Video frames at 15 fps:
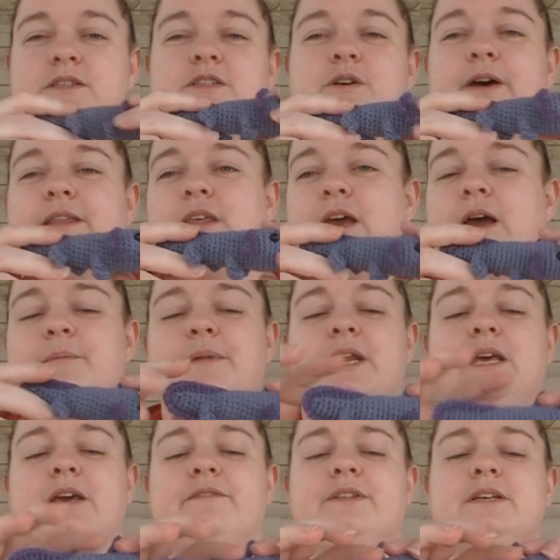so I think I'm going
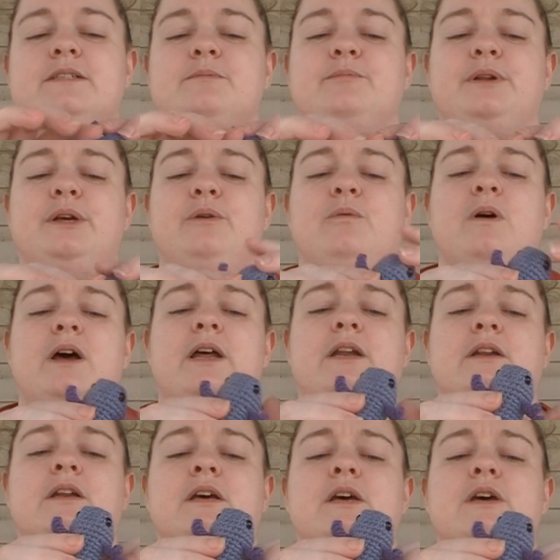to give this blue one